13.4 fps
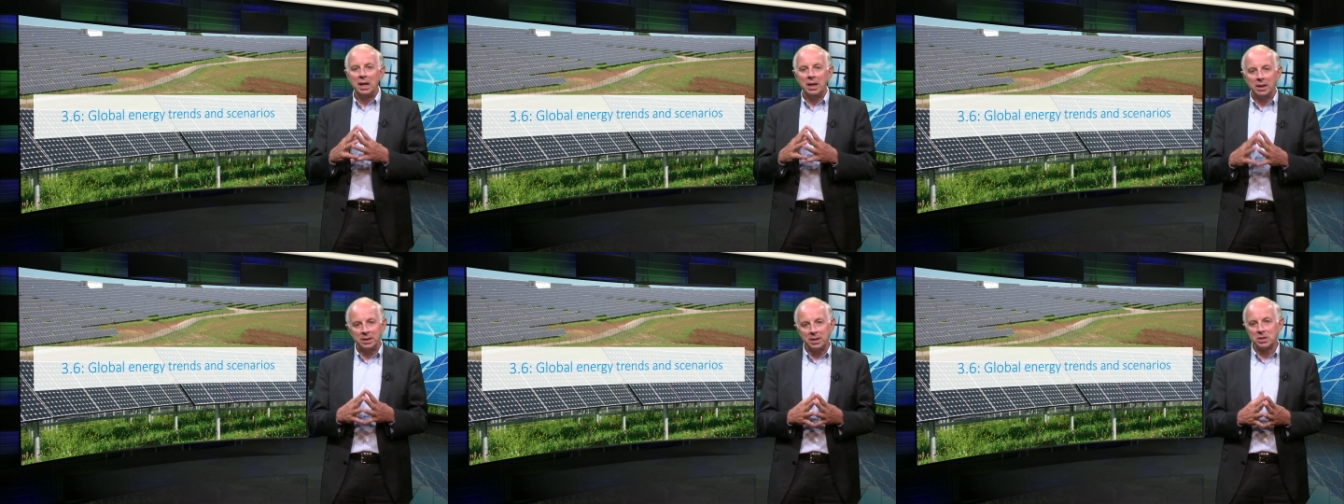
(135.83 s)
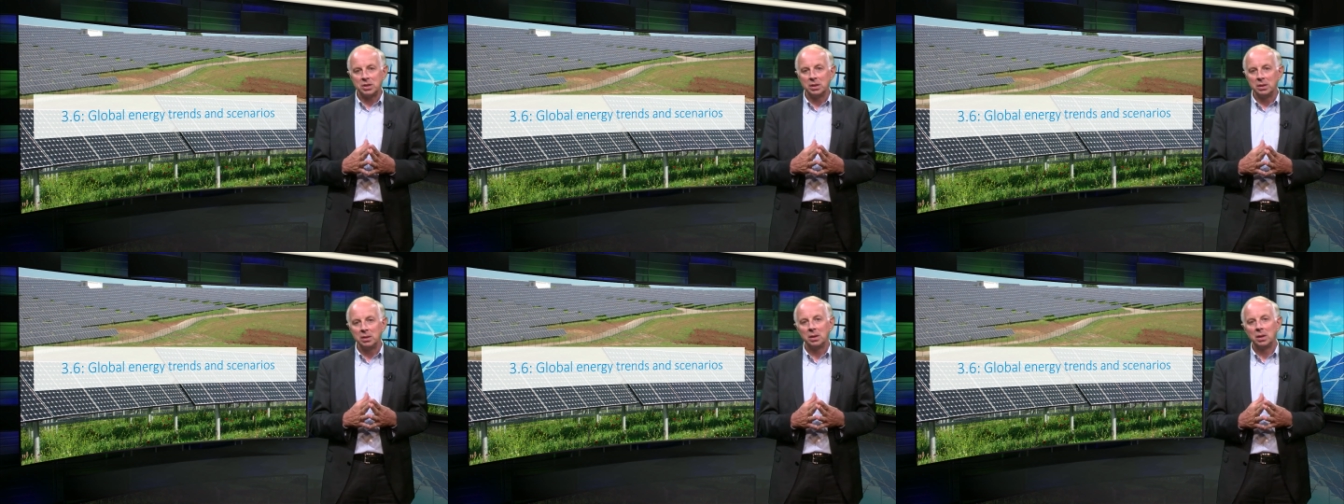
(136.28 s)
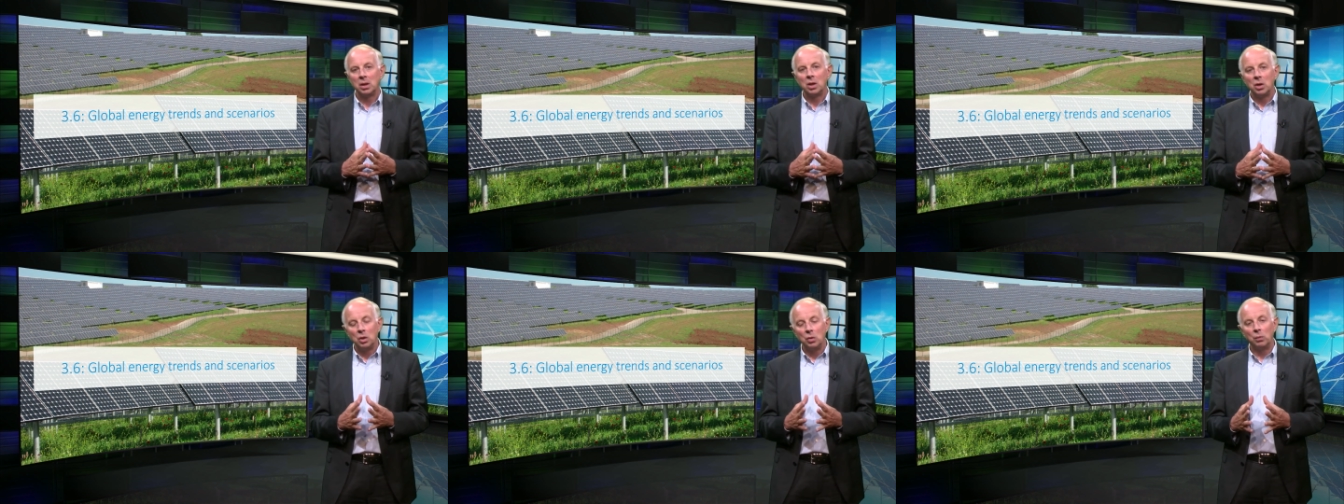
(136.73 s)
In addition,
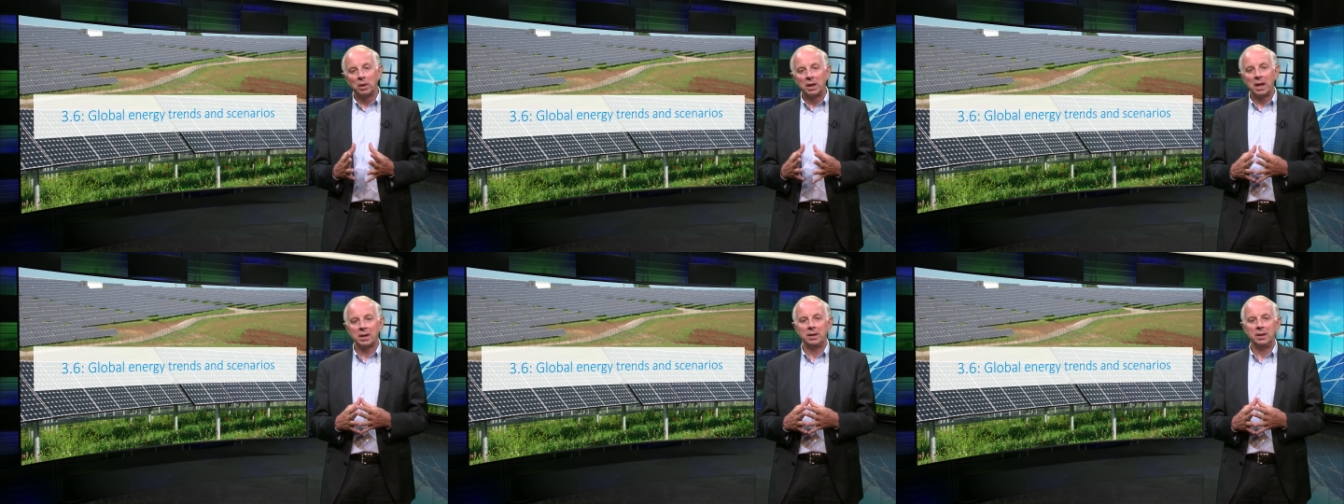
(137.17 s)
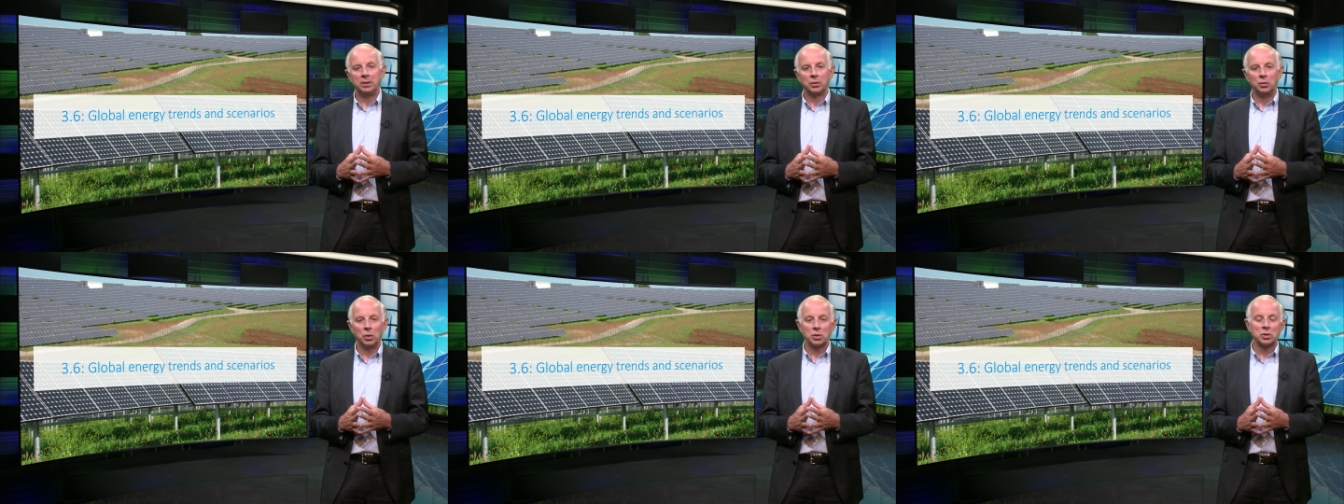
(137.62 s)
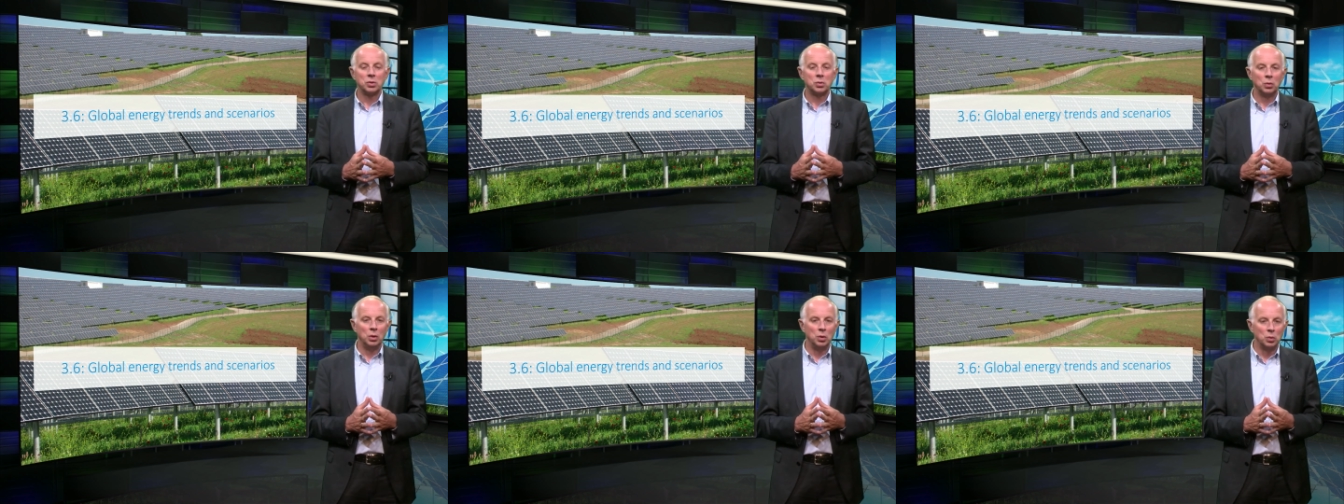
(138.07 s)
you will get an introduction
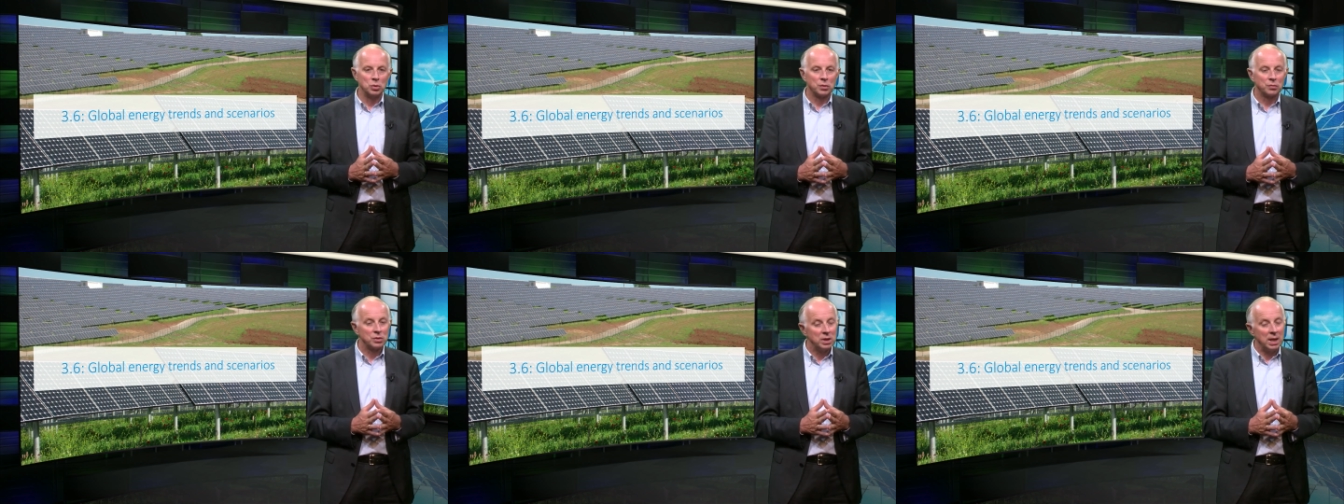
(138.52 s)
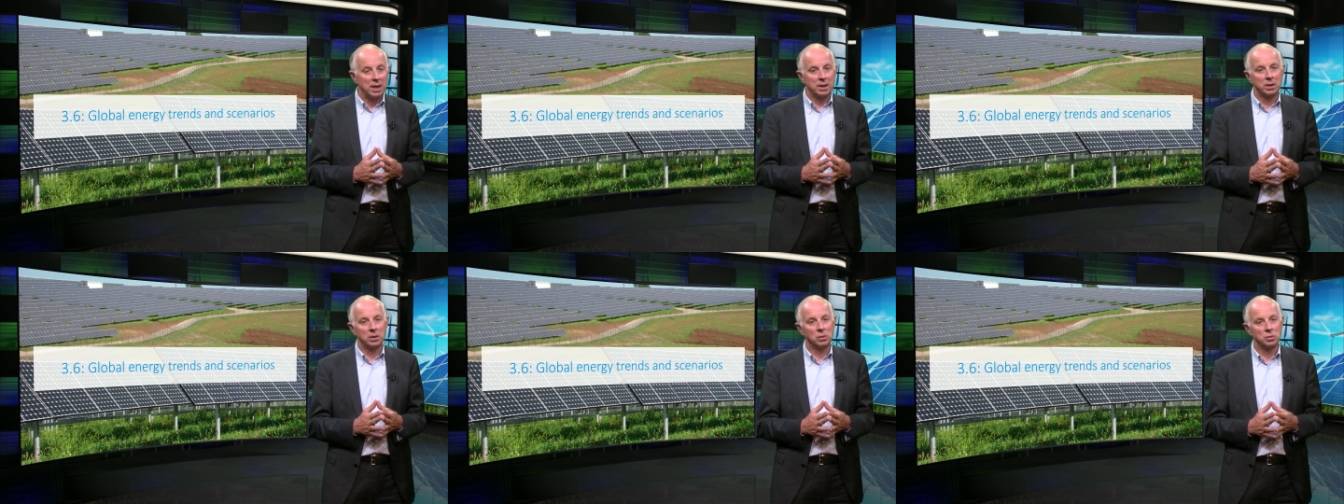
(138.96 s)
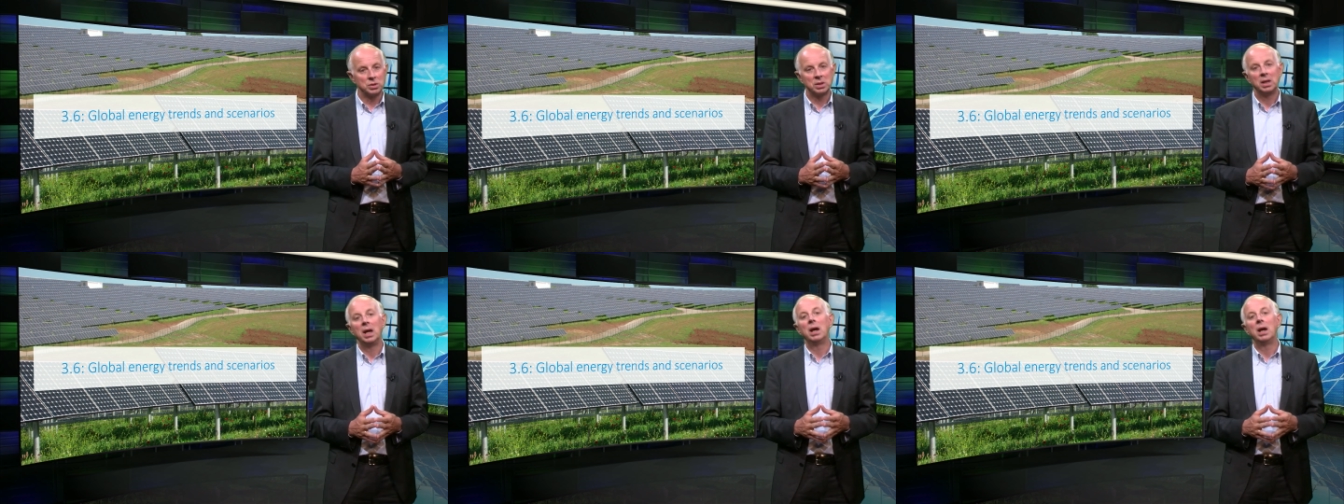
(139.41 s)
to the use of scenarios